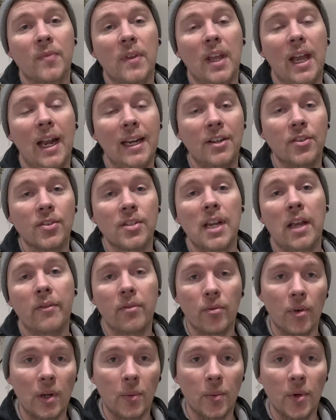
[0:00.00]
and it just never
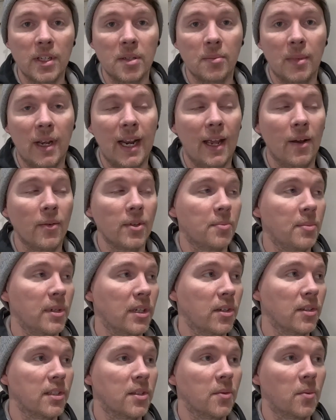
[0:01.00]
really worked in my house
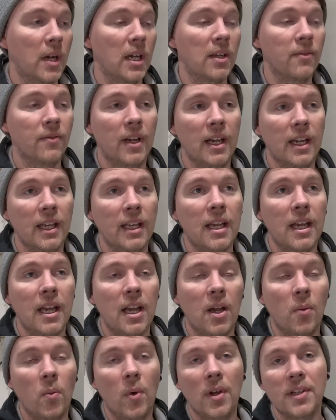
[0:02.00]
because the Wi-Fi
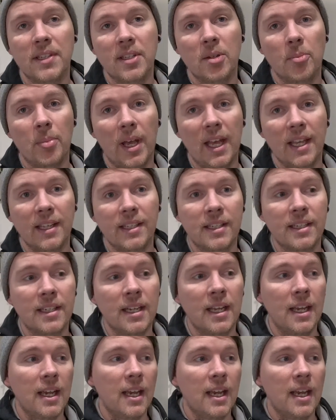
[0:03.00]
wasn't the best.